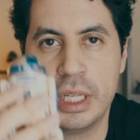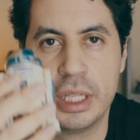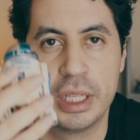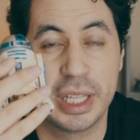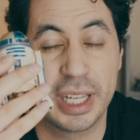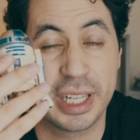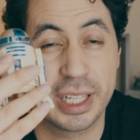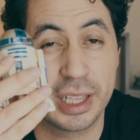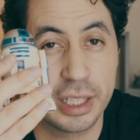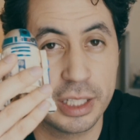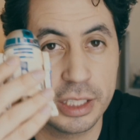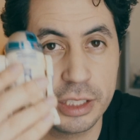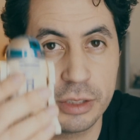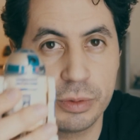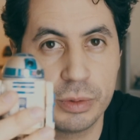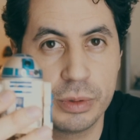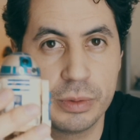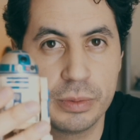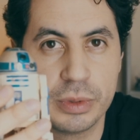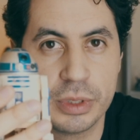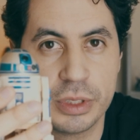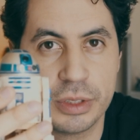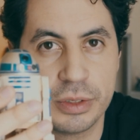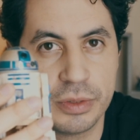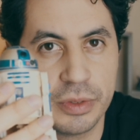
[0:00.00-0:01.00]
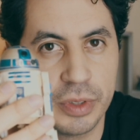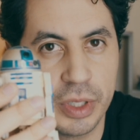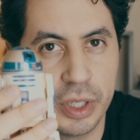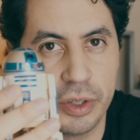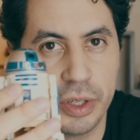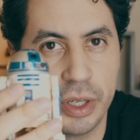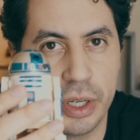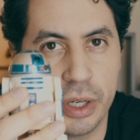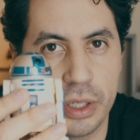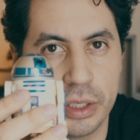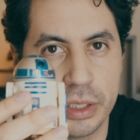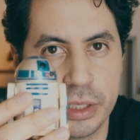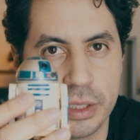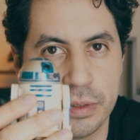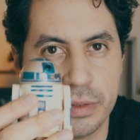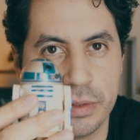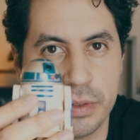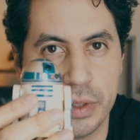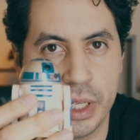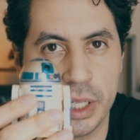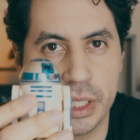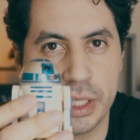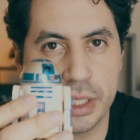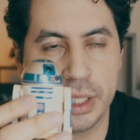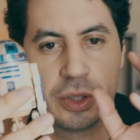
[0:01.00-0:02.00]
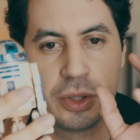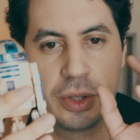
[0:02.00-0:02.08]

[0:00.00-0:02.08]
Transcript: like this one was very hard to find.